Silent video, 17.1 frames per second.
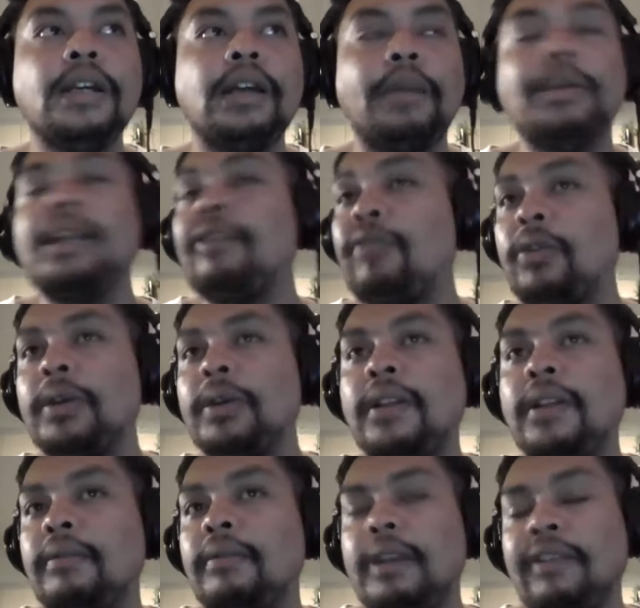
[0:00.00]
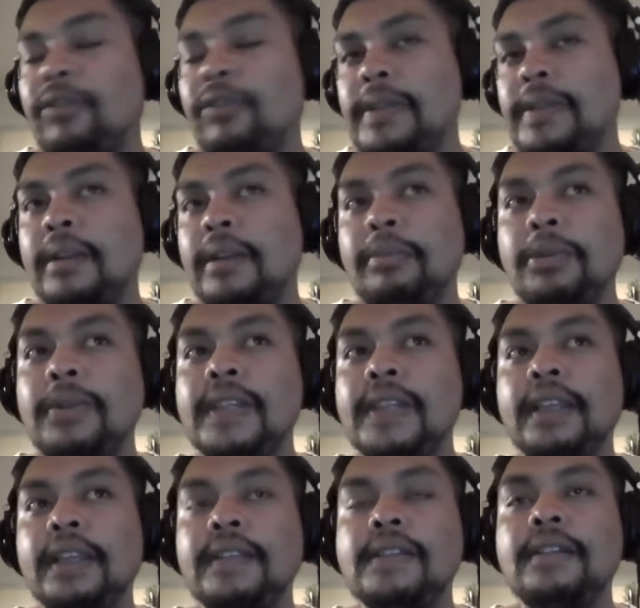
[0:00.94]
I mean, I've always done
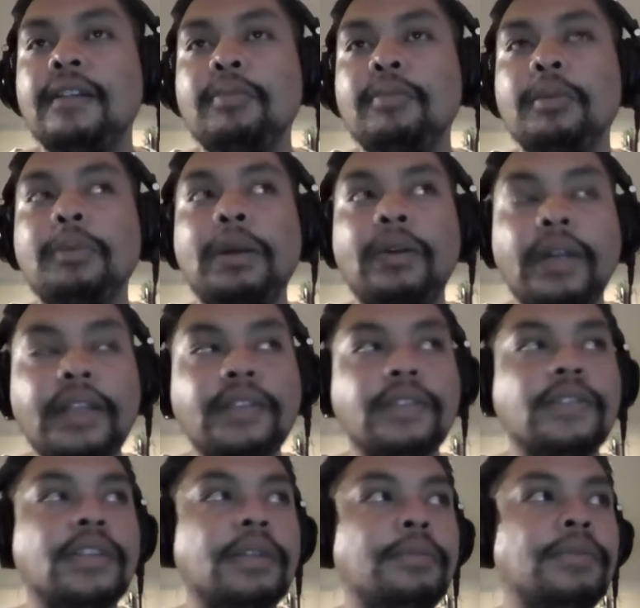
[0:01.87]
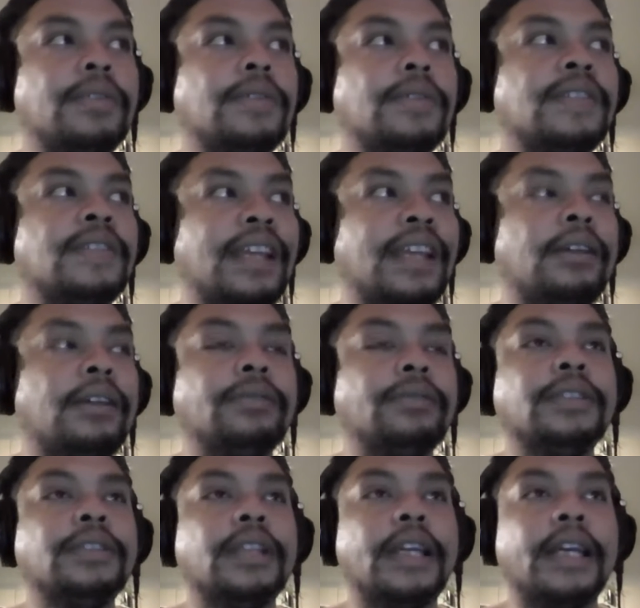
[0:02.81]
music and stuff, but my relationship to
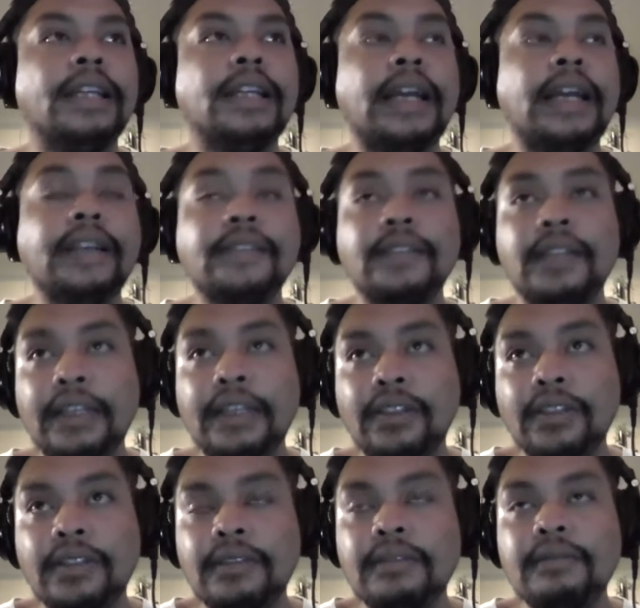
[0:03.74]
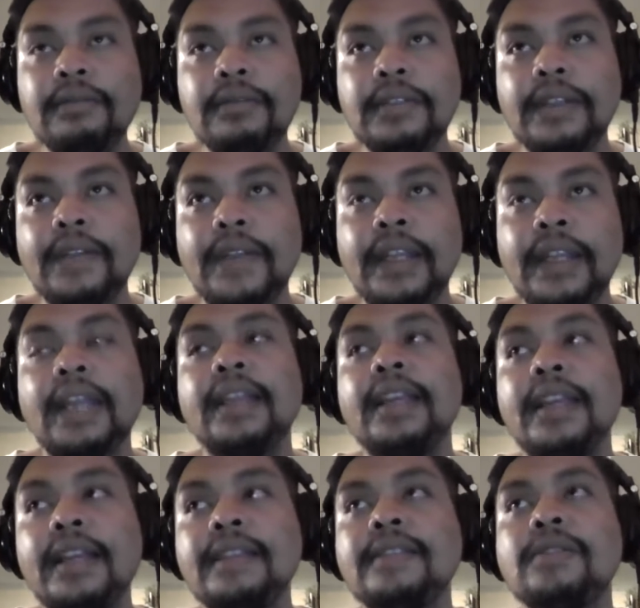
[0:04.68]
sound and isolation, and I
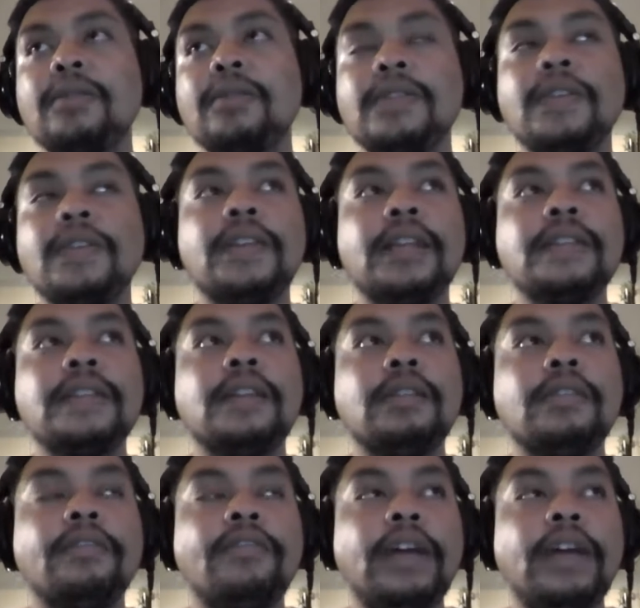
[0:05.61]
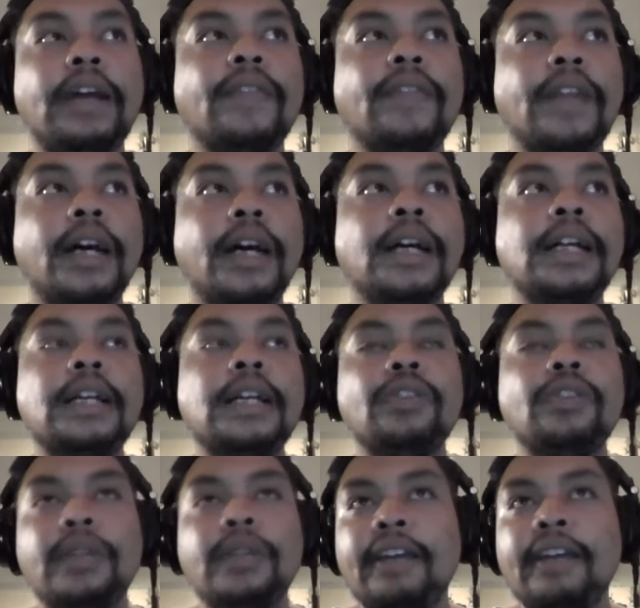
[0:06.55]
guess to a certain extent the fact that
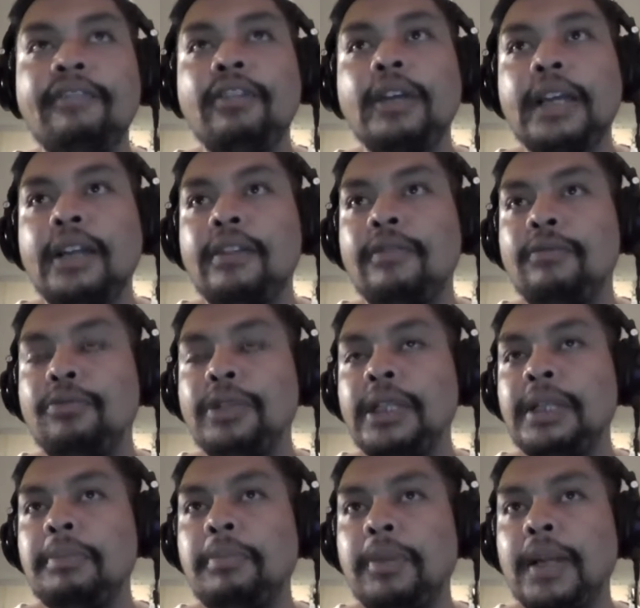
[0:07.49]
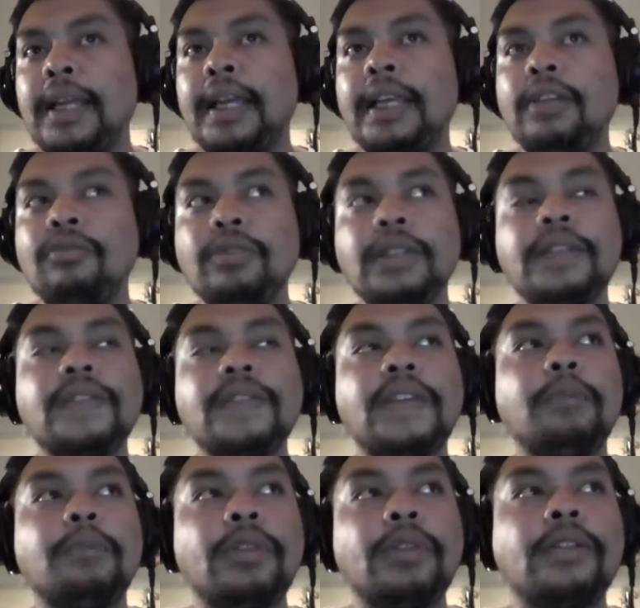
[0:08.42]
you never kind of really play in real
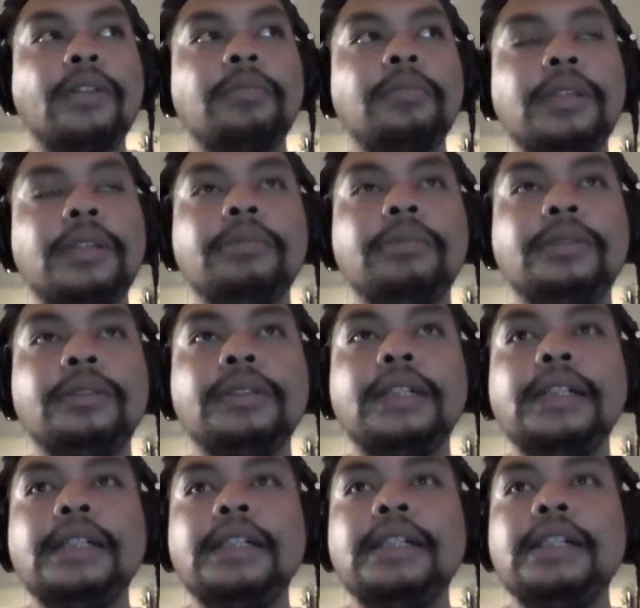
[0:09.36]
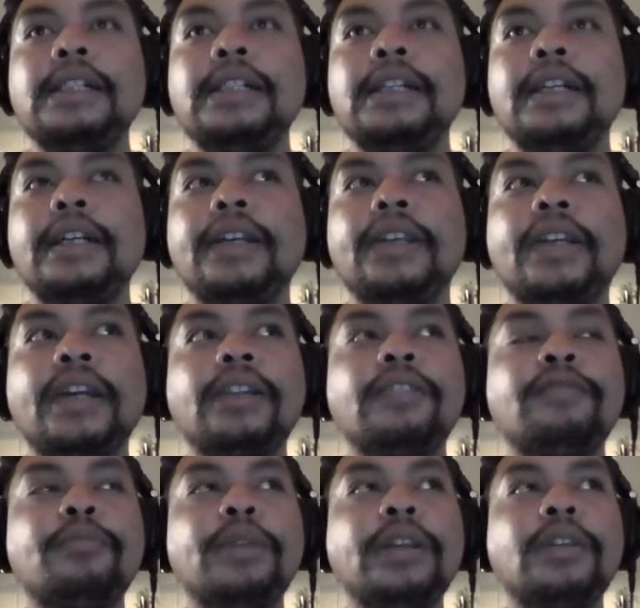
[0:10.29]
time with other people,
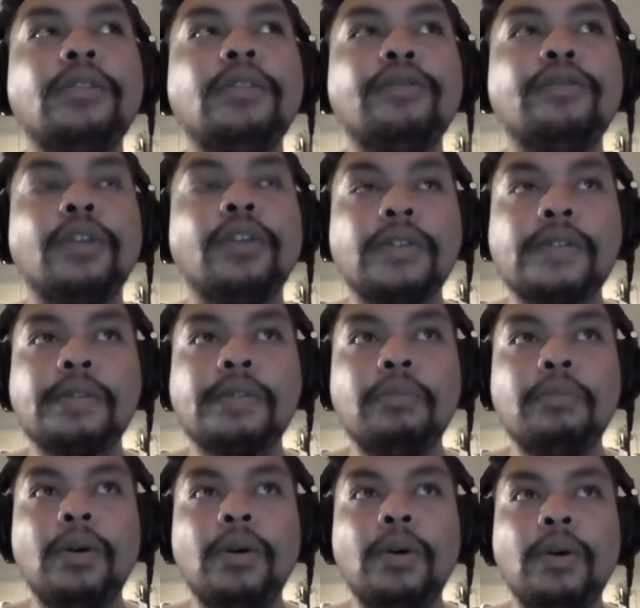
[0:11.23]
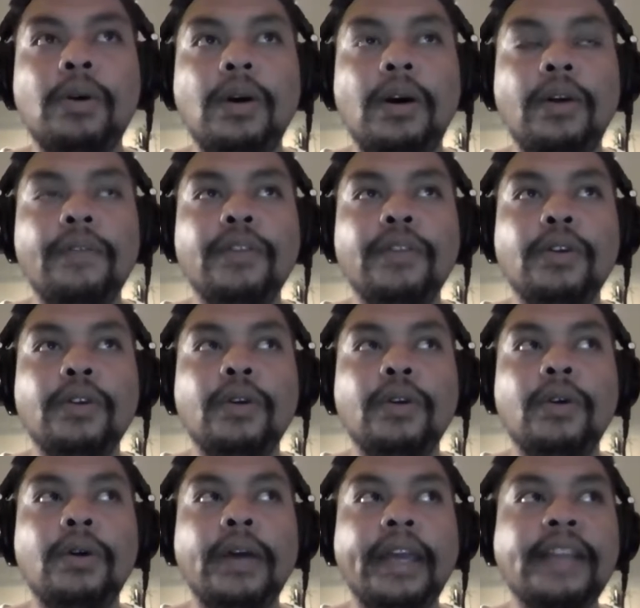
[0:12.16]
kind of make you focus more on
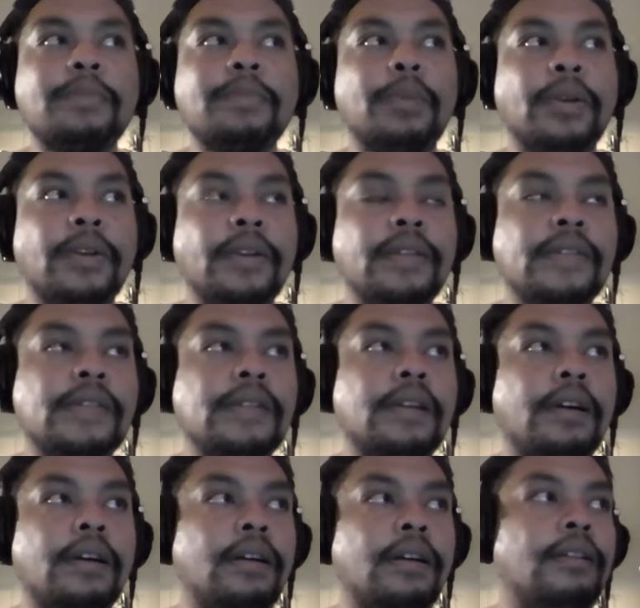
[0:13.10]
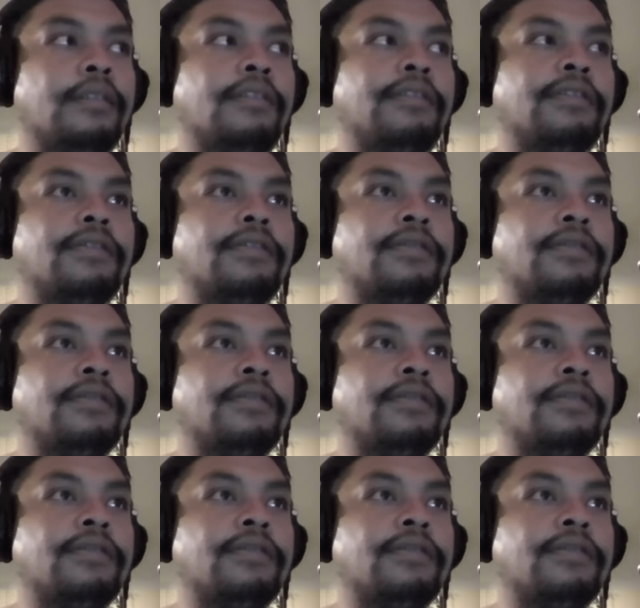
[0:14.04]
your experience of